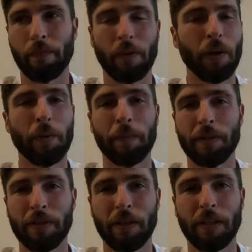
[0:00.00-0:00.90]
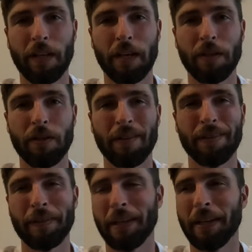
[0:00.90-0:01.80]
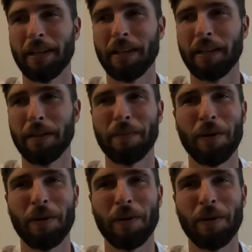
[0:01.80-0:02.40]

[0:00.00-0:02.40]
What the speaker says: companies like that. You know, I'm